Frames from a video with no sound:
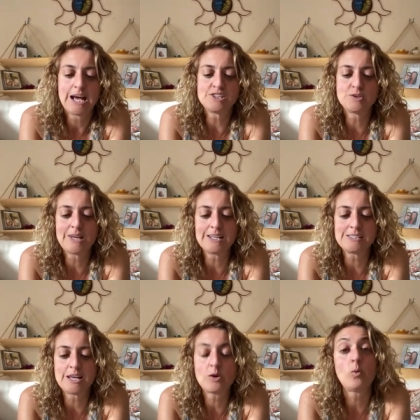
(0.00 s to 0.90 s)
And so
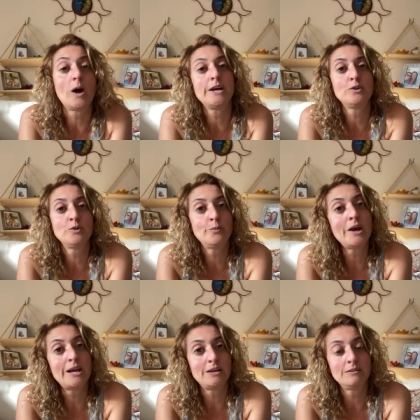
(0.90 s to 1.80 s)
that's like, quiet your
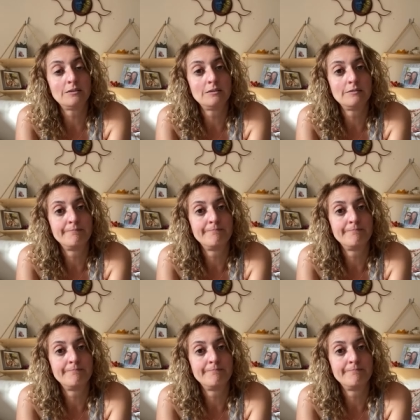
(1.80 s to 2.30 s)
brain.